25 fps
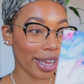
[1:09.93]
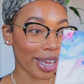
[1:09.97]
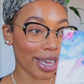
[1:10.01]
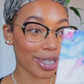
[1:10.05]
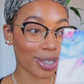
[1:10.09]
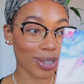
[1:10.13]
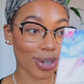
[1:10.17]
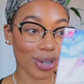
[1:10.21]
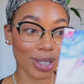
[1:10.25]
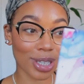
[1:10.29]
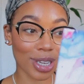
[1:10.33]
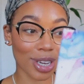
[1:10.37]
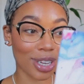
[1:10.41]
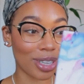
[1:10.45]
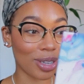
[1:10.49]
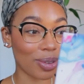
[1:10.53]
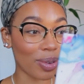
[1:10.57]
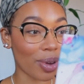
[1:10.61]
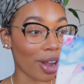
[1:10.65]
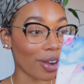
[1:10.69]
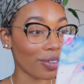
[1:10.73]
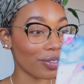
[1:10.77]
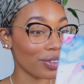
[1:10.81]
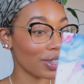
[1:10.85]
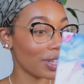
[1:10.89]
It's gonna tell
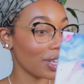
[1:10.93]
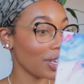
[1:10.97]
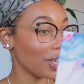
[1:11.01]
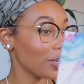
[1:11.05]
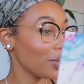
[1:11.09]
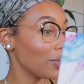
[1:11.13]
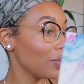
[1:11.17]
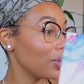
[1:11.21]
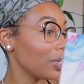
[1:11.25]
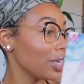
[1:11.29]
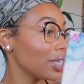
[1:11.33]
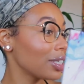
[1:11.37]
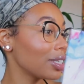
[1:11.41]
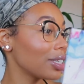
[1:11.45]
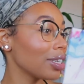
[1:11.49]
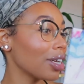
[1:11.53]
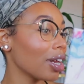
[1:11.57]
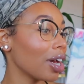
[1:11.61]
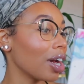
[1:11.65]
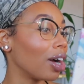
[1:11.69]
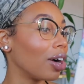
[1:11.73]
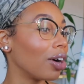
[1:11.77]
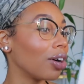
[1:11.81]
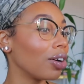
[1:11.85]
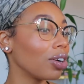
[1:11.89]
you everything you need to
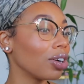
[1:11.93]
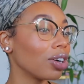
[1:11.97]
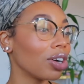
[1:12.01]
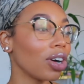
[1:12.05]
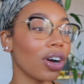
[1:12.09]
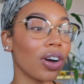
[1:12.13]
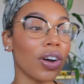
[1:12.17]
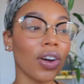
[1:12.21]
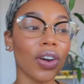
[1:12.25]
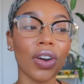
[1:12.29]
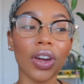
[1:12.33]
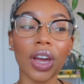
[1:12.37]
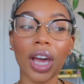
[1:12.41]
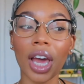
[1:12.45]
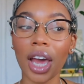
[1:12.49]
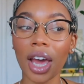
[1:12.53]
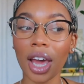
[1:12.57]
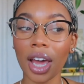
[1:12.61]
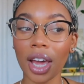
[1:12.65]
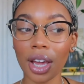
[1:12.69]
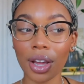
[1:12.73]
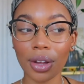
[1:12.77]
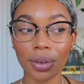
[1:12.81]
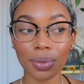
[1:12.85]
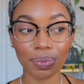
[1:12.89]
know.
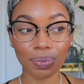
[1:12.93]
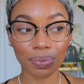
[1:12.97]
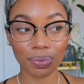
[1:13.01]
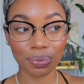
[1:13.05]
Okay.